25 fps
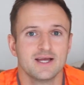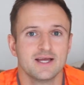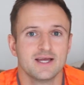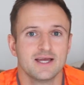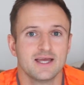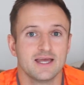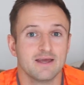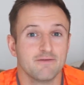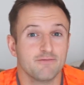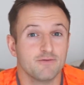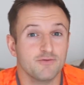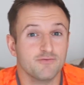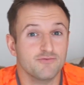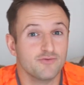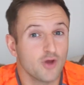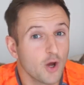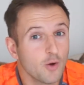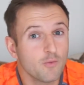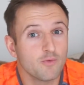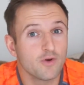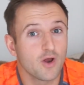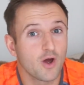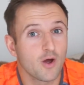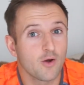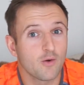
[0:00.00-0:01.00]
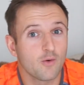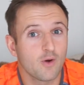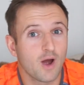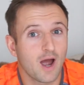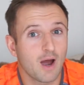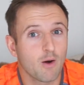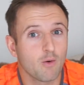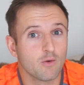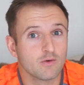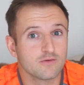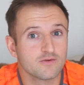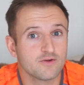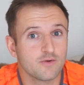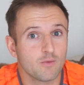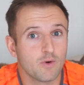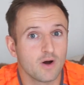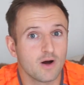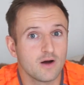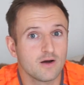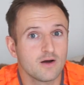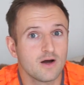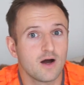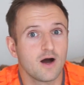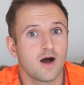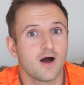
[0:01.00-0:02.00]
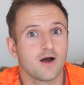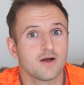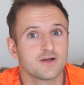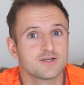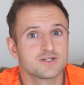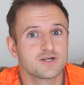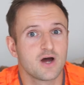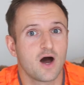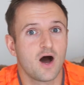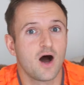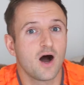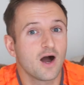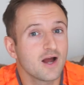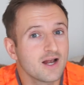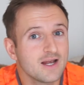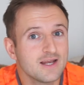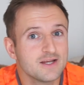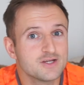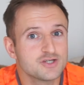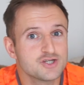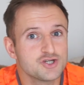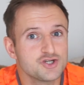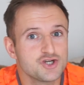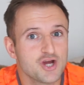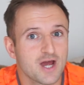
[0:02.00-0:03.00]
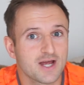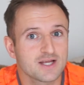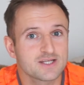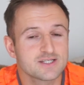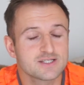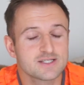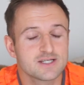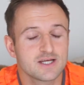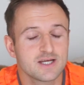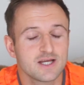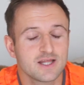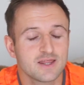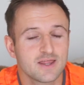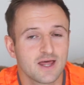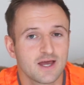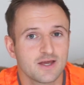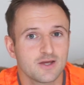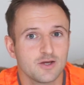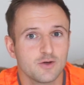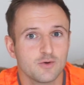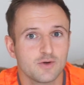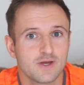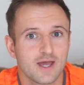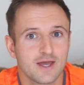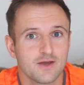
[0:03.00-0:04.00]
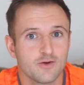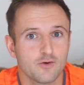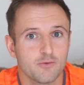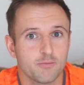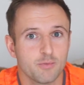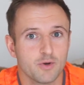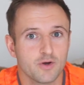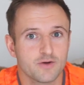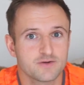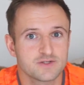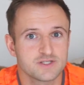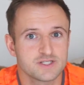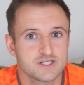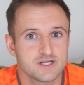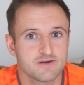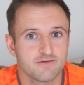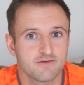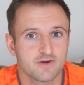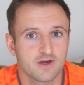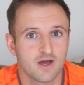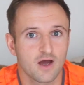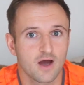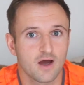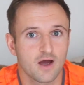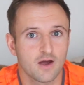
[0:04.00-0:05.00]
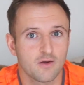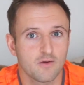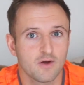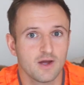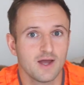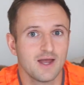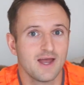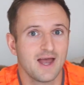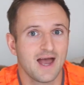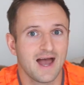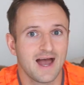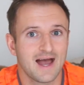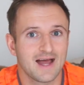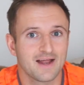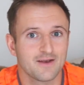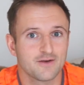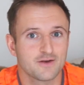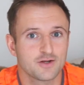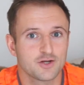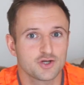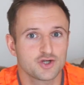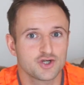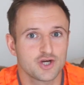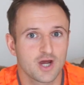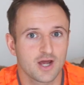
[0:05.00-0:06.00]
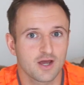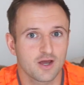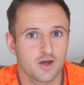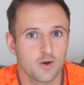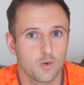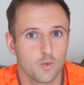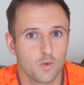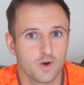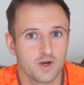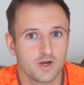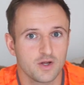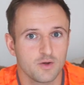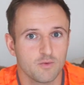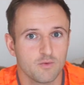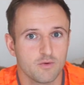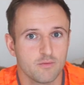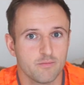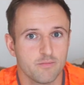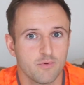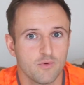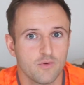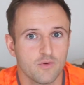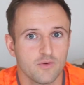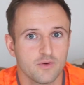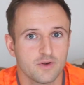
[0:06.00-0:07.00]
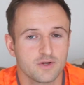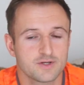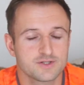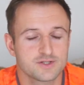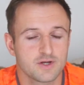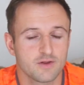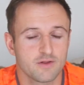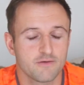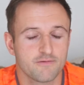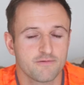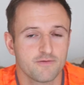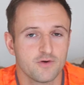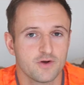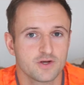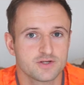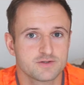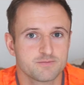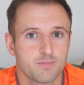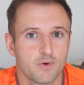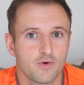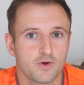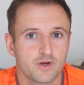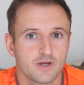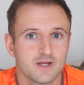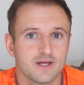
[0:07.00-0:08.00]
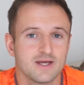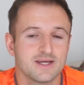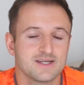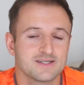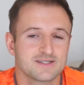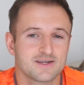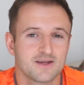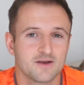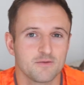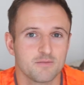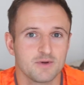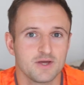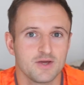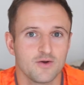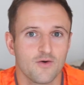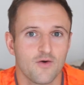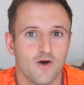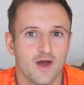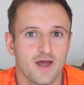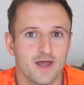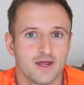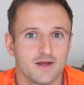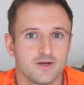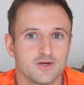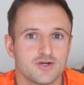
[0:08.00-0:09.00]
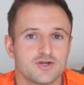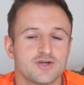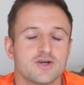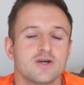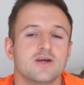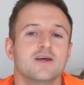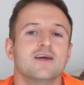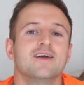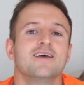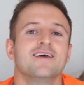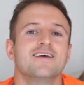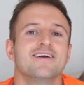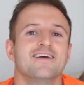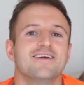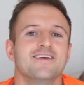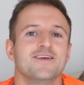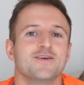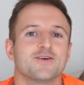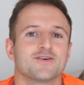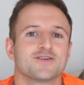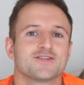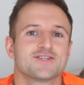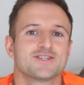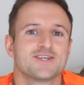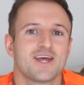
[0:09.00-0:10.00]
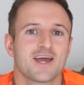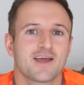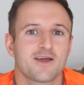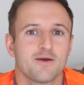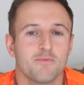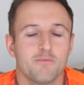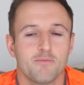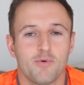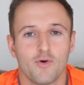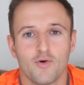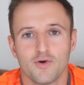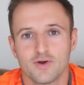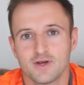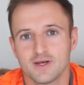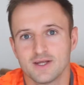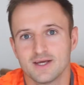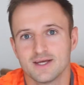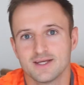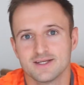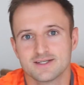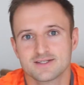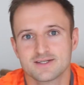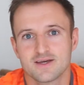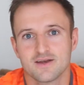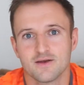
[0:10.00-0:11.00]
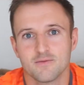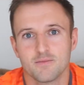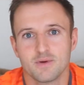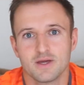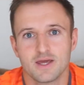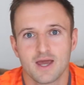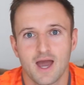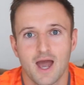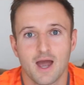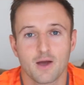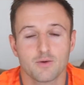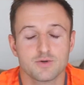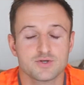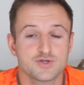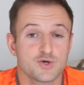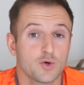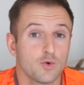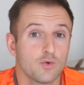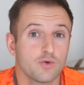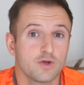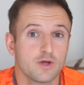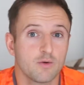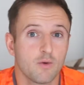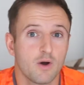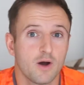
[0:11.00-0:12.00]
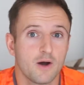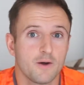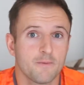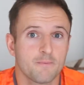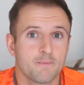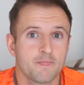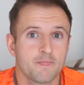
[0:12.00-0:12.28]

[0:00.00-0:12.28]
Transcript: if you don't know how old you are, I highly suggest that you get your birth certificate out and check when you were born. So the first point is going to be your age. Your second point is going to be how tall you are.